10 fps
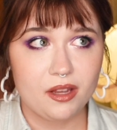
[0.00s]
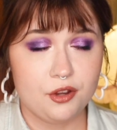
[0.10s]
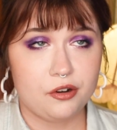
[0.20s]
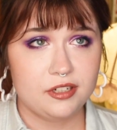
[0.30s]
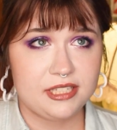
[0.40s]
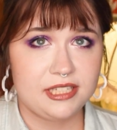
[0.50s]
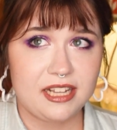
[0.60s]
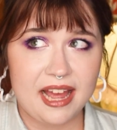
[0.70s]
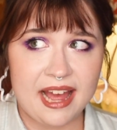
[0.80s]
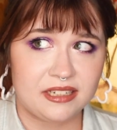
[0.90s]
you're
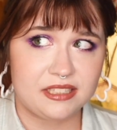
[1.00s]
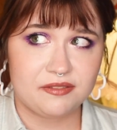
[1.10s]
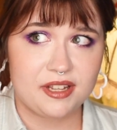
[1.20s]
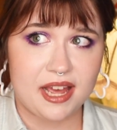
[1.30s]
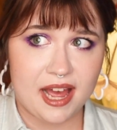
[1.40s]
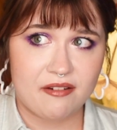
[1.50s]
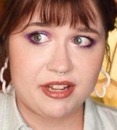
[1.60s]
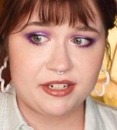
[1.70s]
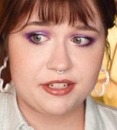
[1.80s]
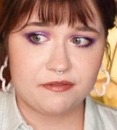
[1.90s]
still actively
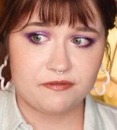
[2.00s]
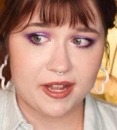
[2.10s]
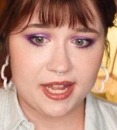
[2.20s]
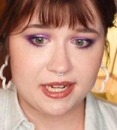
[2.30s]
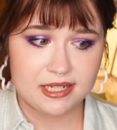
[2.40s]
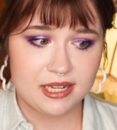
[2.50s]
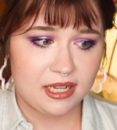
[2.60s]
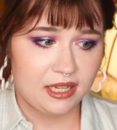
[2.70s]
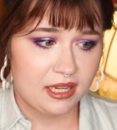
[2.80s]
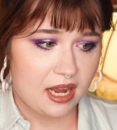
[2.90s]
having to fight
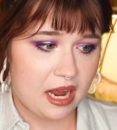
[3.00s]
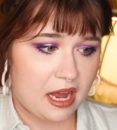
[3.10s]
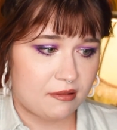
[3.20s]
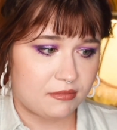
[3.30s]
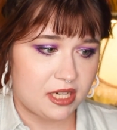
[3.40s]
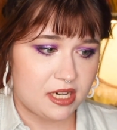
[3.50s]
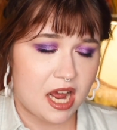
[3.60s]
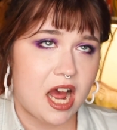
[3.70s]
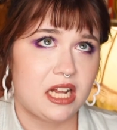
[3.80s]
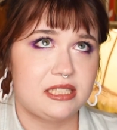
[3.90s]
um,
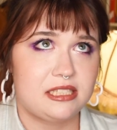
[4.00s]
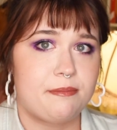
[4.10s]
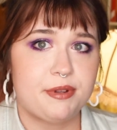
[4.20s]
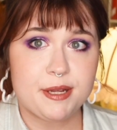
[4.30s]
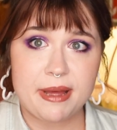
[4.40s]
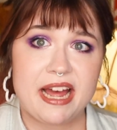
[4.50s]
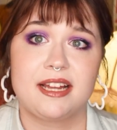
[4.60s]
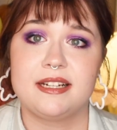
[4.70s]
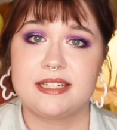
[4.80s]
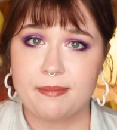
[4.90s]
not slipping
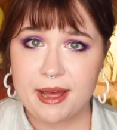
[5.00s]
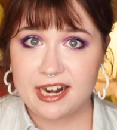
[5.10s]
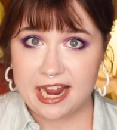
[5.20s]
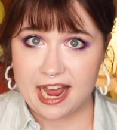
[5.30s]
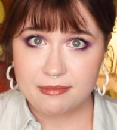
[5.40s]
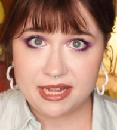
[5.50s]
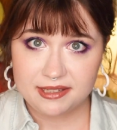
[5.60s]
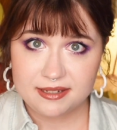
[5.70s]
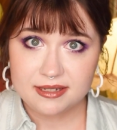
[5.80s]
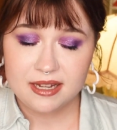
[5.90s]
back into bad
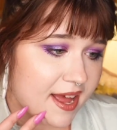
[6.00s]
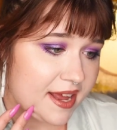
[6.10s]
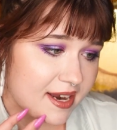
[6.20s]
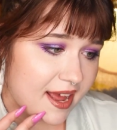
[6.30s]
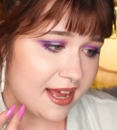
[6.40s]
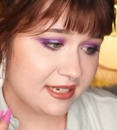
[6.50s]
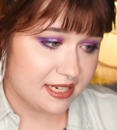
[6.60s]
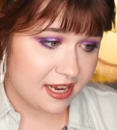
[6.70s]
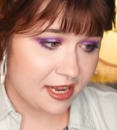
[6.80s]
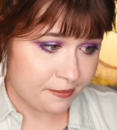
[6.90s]
habits. And at
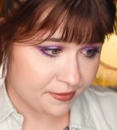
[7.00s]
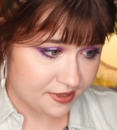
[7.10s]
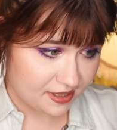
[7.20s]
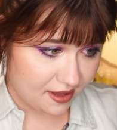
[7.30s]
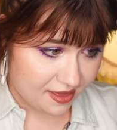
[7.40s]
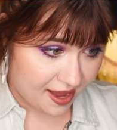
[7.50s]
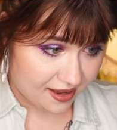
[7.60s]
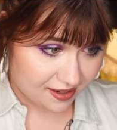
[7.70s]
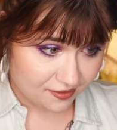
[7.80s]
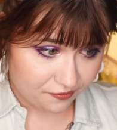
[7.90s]
times
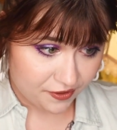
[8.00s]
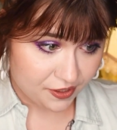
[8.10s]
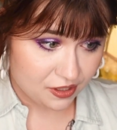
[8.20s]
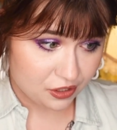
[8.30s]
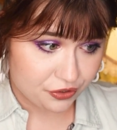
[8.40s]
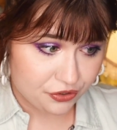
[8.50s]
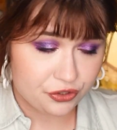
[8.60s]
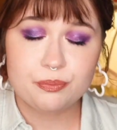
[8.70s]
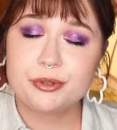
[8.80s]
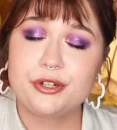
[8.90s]
that can feel
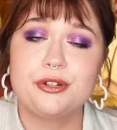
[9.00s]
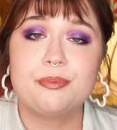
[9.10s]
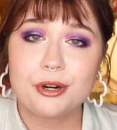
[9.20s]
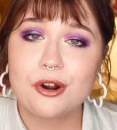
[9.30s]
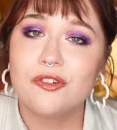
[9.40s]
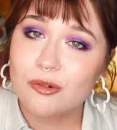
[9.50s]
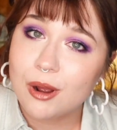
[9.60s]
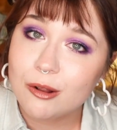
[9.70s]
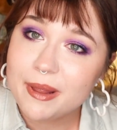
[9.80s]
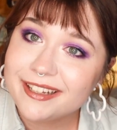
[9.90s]
super duper
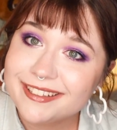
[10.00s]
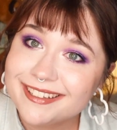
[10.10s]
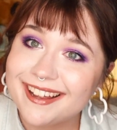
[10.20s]
overwhelming,